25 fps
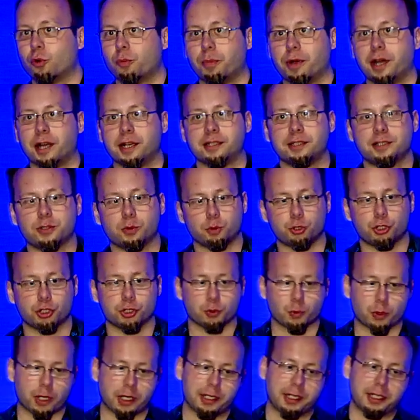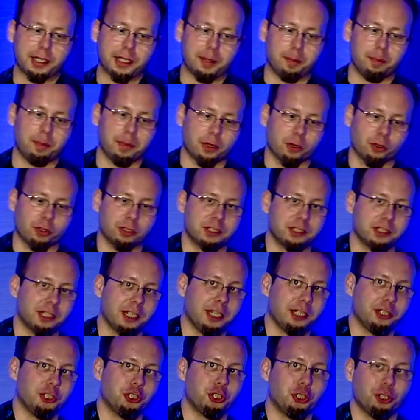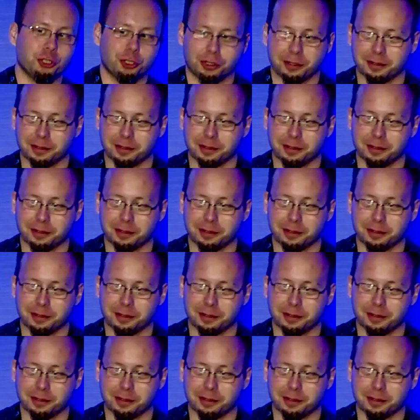bites, which is why they keep me on the stage.